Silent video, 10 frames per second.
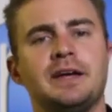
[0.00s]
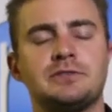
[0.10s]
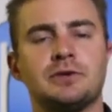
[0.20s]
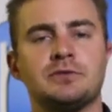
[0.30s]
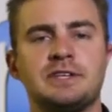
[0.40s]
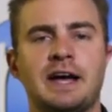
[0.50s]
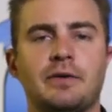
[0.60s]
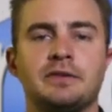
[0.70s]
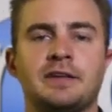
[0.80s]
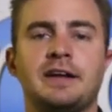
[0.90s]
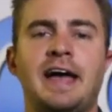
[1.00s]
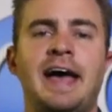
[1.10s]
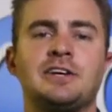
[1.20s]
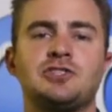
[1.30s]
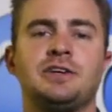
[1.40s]
It turns out that
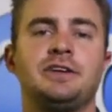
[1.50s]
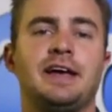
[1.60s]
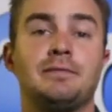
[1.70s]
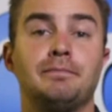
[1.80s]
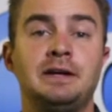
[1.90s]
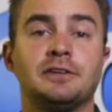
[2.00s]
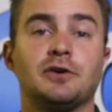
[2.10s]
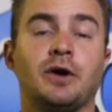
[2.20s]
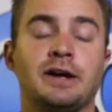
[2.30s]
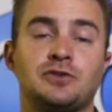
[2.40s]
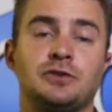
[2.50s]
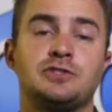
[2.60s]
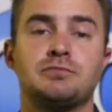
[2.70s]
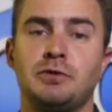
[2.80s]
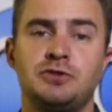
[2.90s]
Ashton and Mila were actually
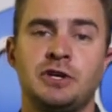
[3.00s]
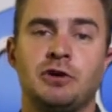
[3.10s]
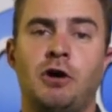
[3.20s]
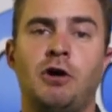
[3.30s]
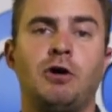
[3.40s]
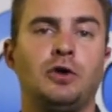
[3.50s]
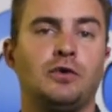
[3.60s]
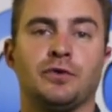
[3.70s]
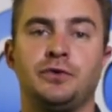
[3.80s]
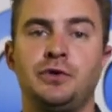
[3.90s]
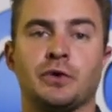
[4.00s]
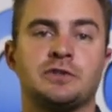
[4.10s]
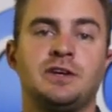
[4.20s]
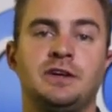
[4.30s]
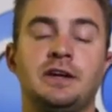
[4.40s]
smooching all over New York
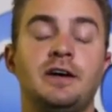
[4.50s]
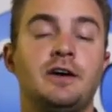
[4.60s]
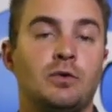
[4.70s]
City